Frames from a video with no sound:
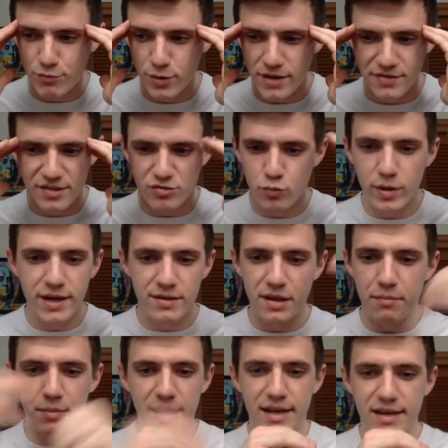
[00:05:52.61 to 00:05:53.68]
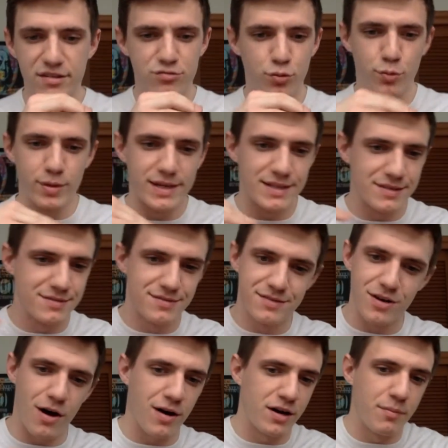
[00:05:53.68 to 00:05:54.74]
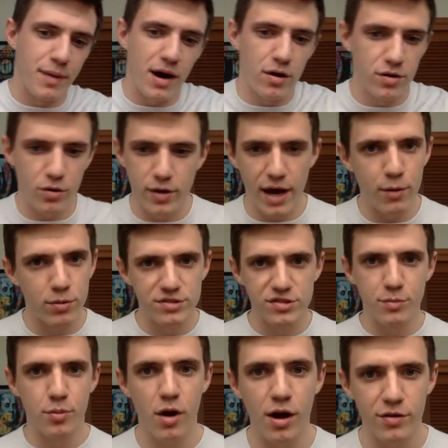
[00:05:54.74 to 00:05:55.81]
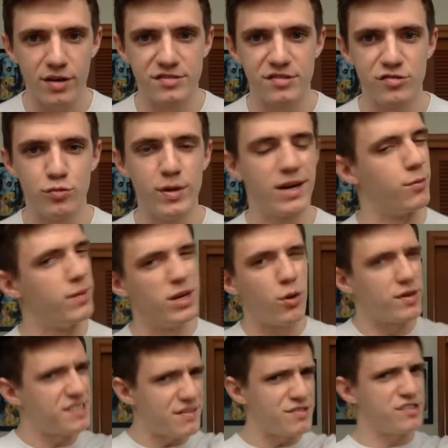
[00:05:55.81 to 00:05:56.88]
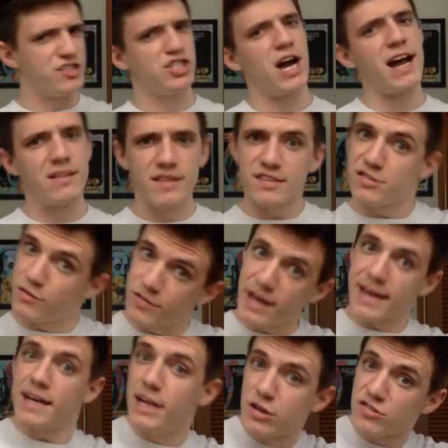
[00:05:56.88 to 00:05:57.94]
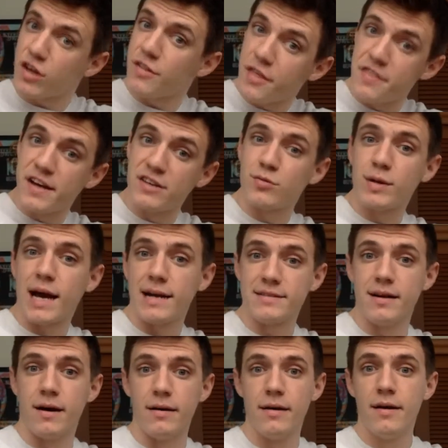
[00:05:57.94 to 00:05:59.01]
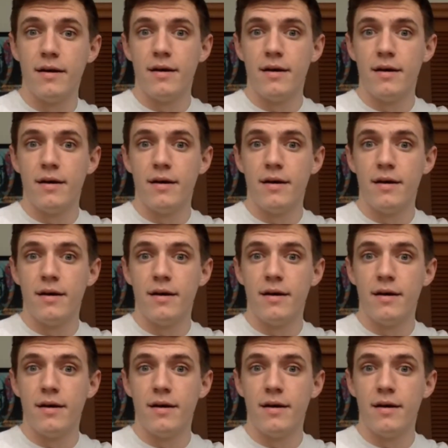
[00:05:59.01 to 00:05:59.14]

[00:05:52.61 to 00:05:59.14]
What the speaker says: We had these weekly meetings where we had to talk about, okay, what's our progress this week? And we'd always have this giant list of like, here's all the things we got done.